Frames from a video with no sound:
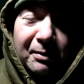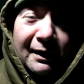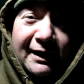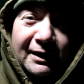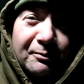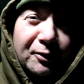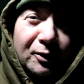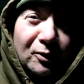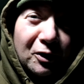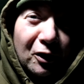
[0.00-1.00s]
playing them
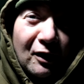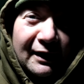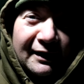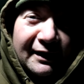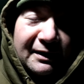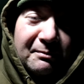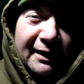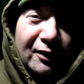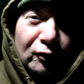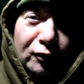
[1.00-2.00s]
too lightly at the
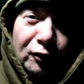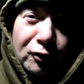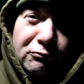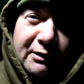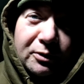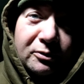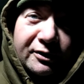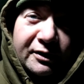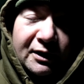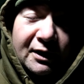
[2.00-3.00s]
minute on the new
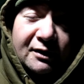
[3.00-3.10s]
reels,